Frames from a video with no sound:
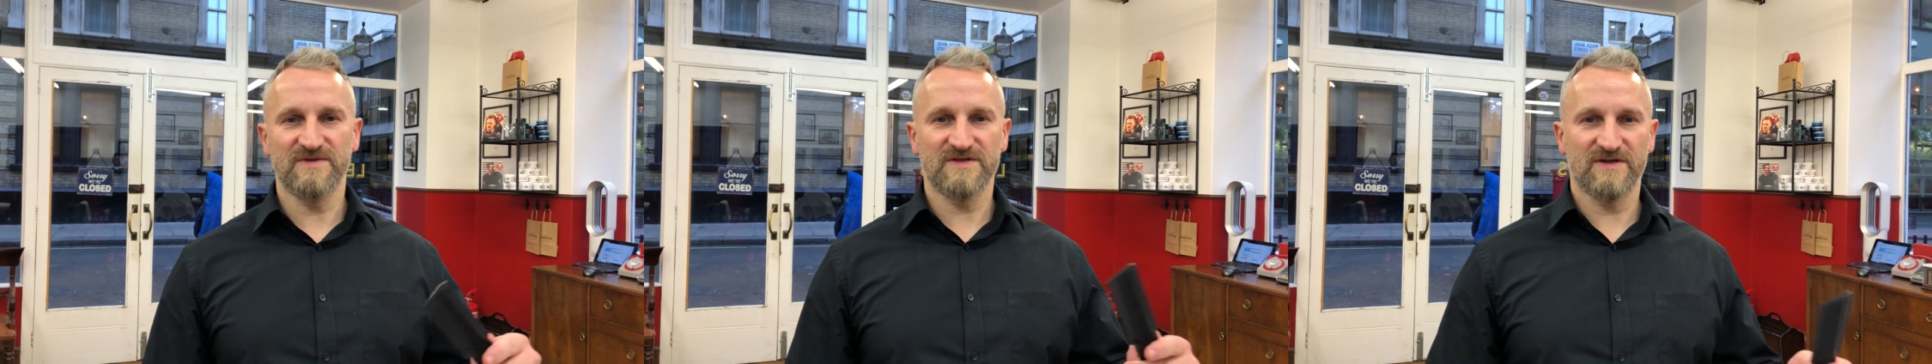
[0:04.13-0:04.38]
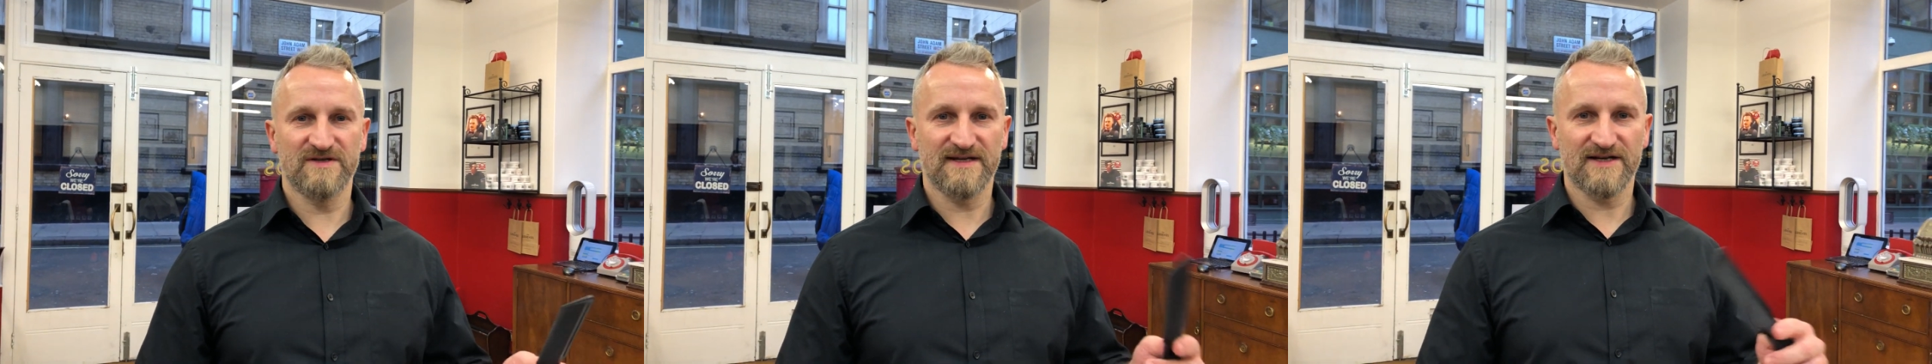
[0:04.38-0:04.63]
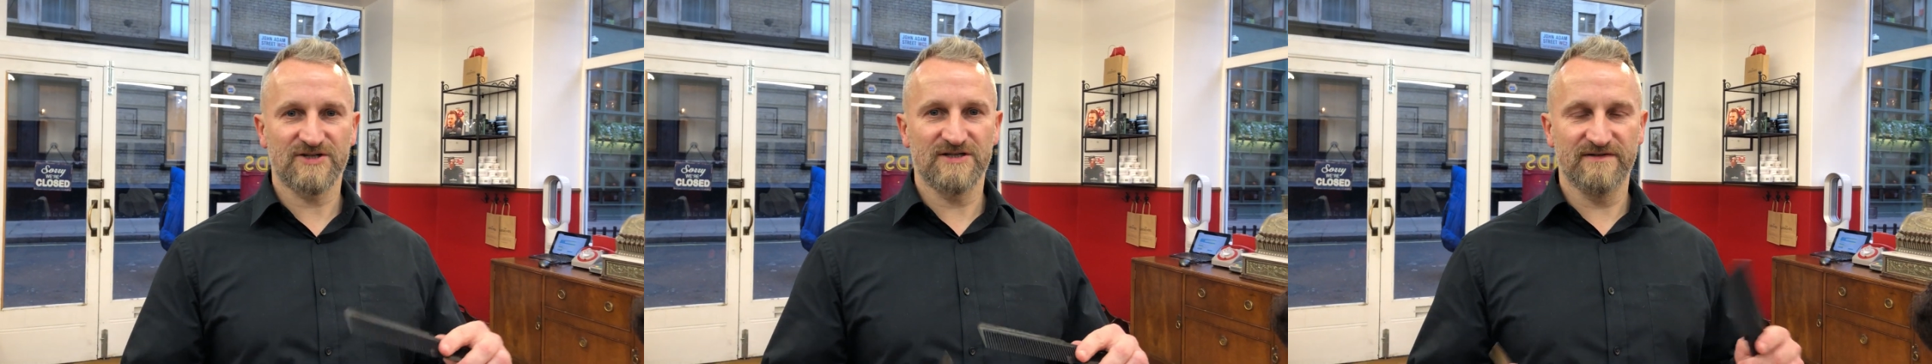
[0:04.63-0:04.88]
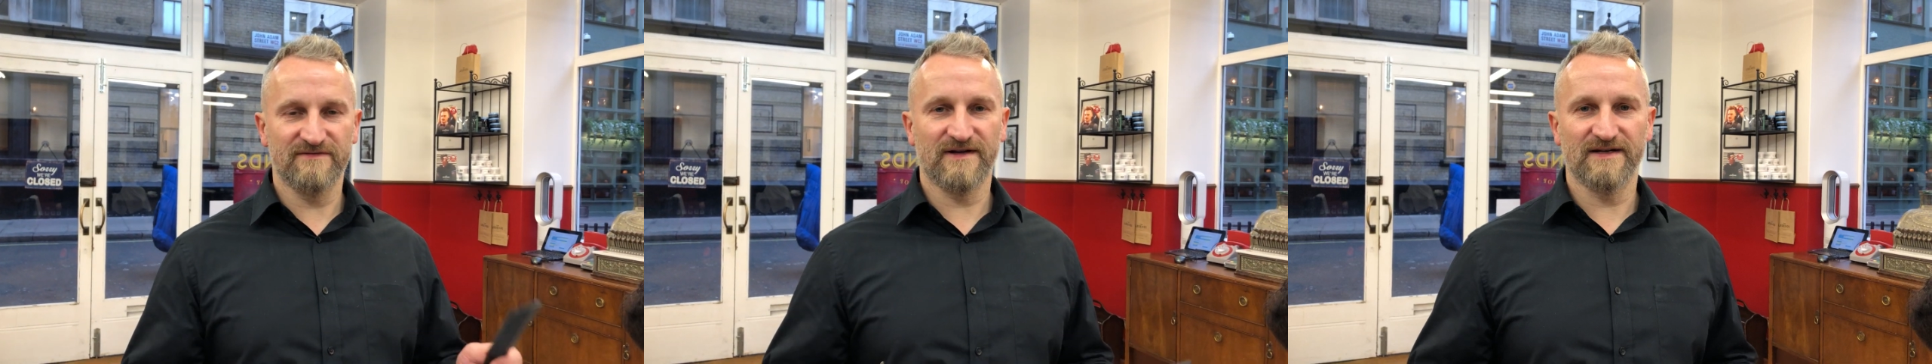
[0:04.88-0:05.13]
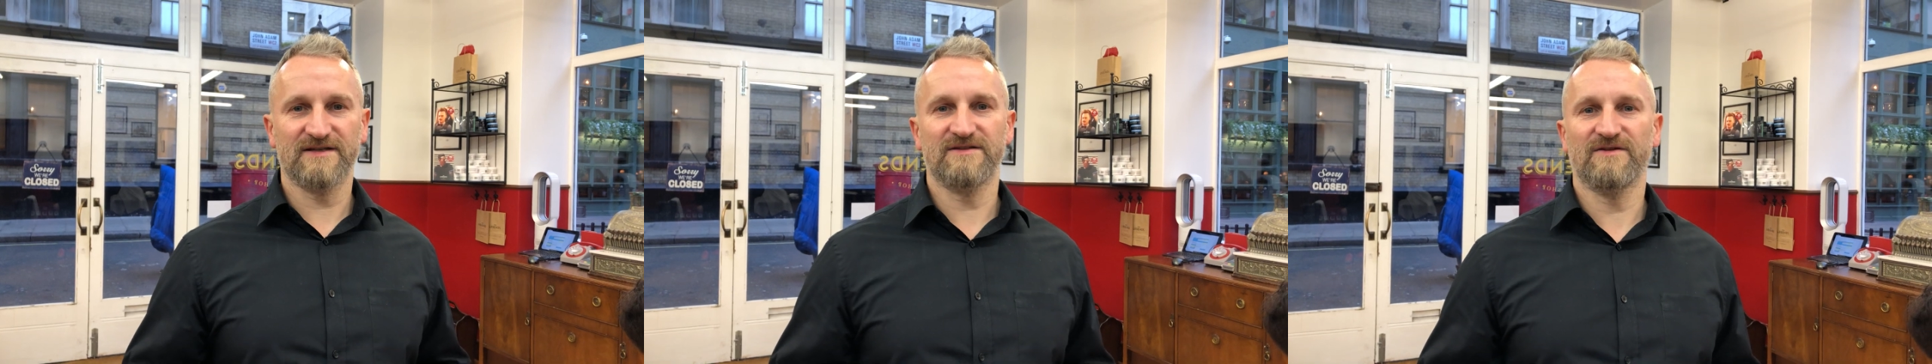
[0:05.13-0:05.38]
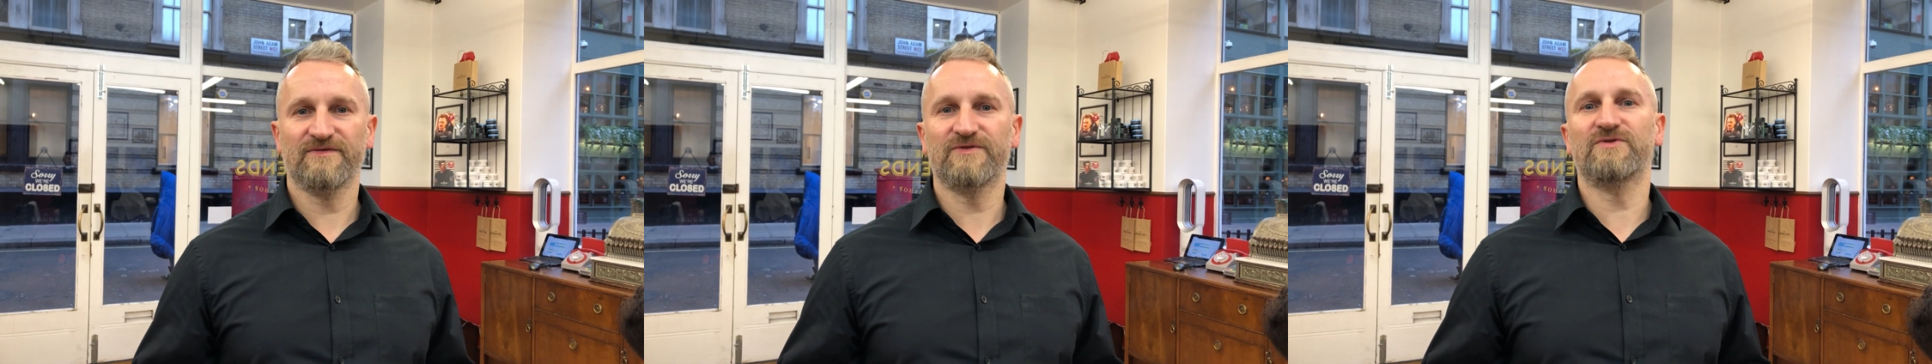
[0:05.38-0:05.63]
So it's actually divided
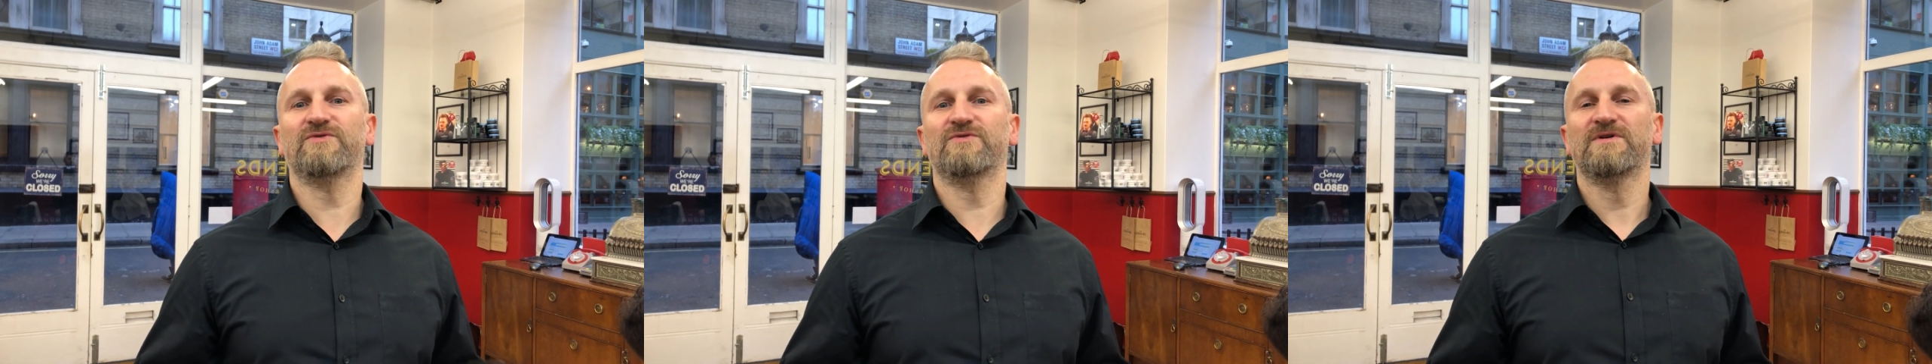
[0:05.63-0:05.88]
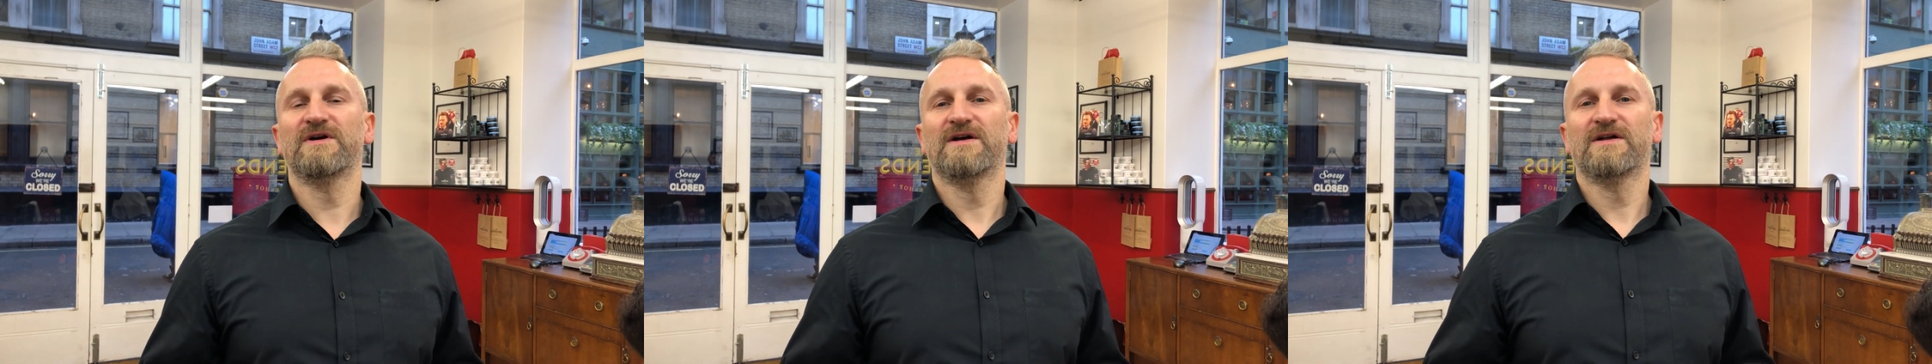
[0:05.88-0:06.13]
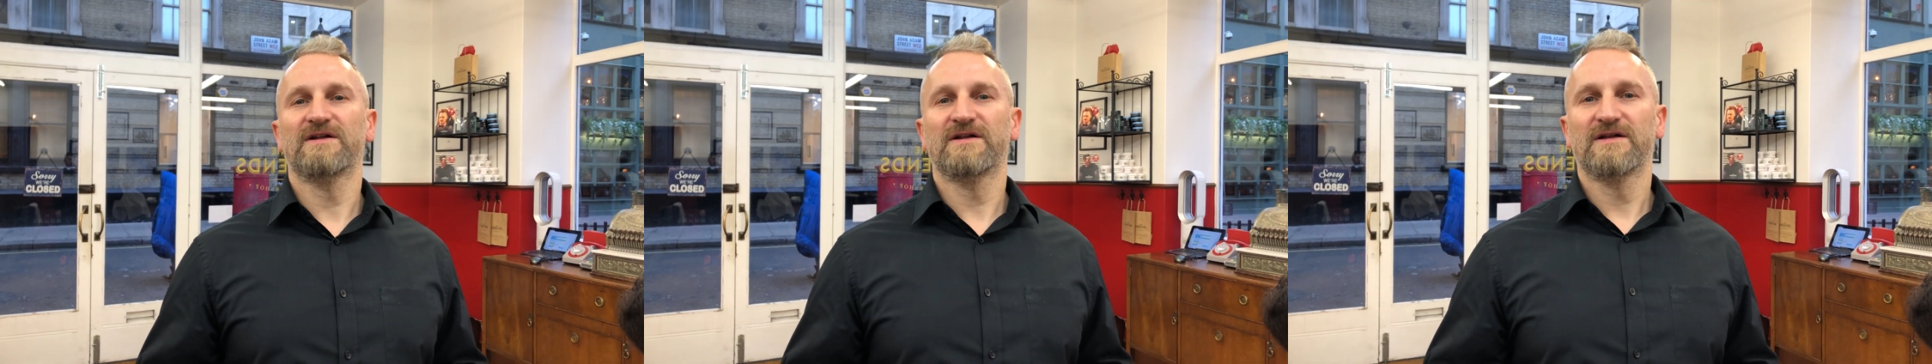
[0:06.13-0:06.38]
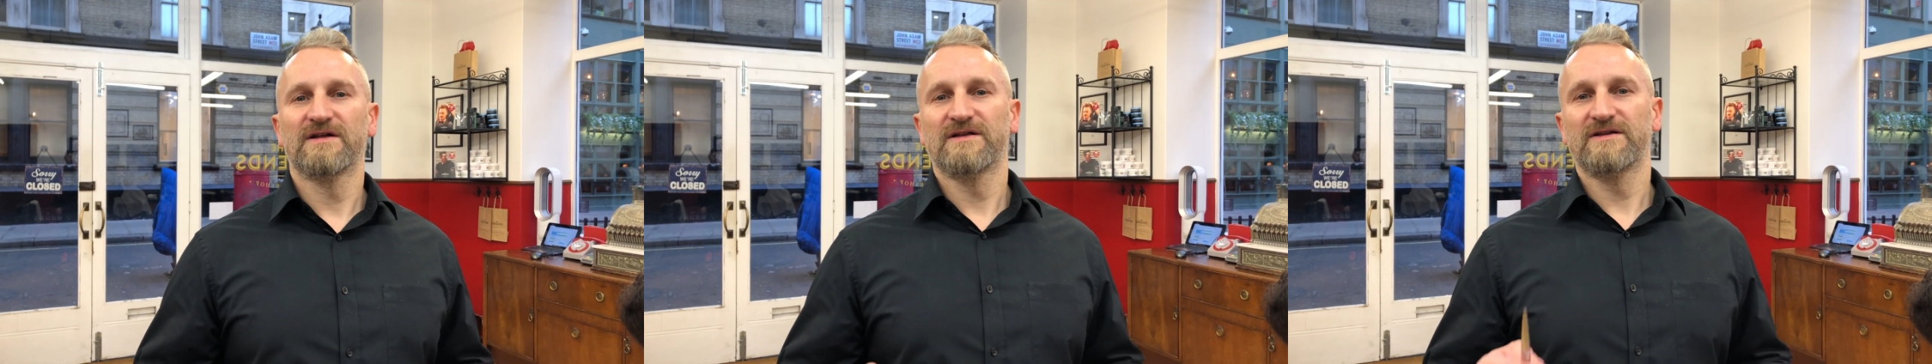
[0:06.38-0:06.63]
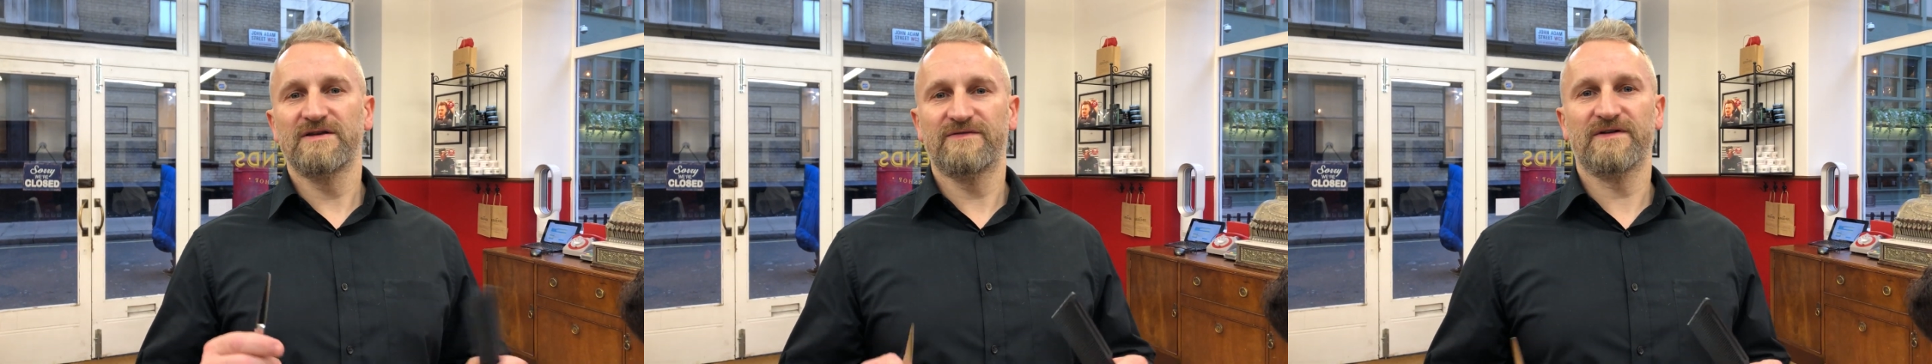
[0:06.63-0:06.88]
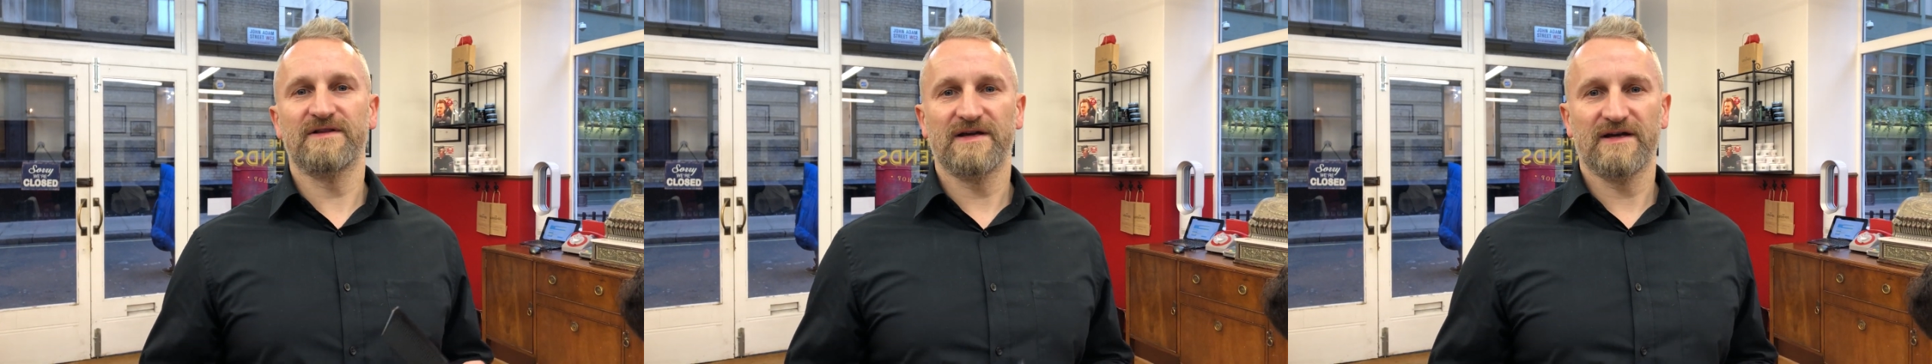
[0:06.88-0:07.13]
of two
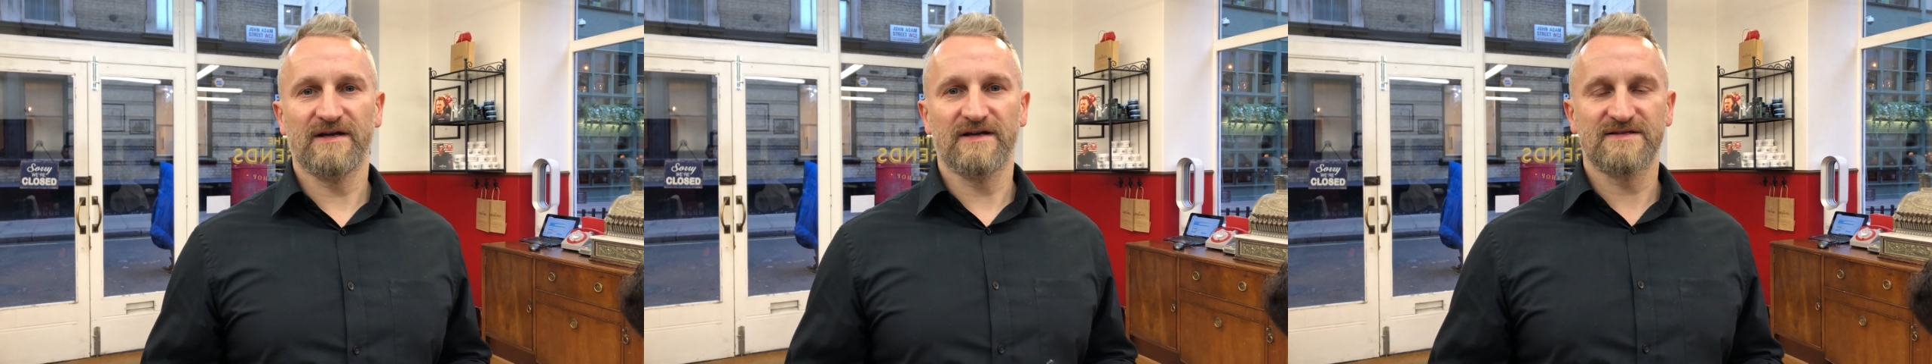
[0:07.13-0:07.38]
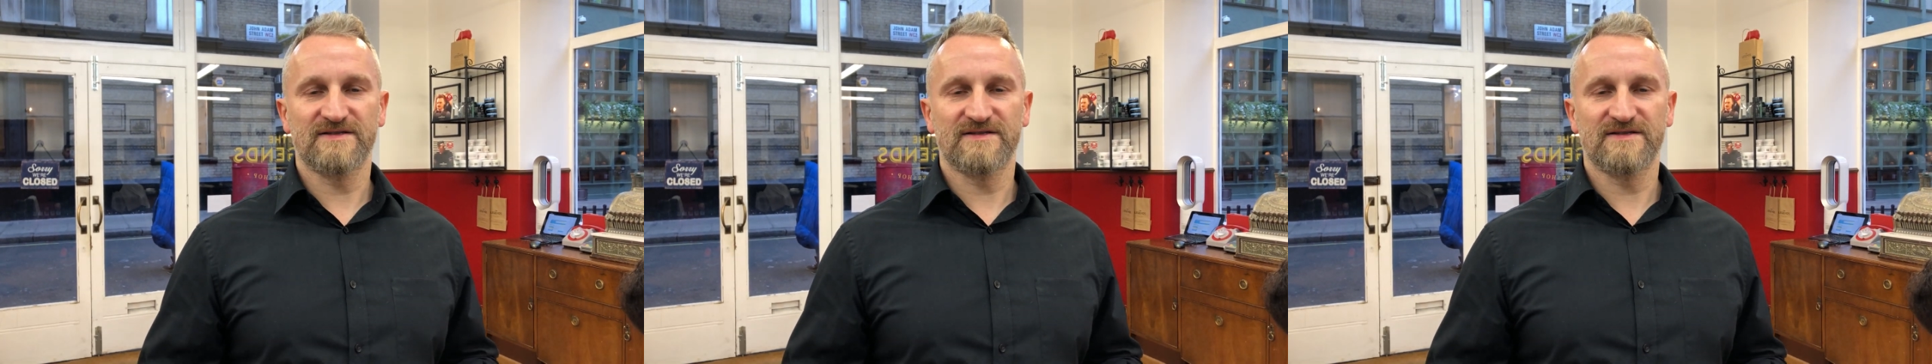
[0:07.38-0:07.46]
different techniques.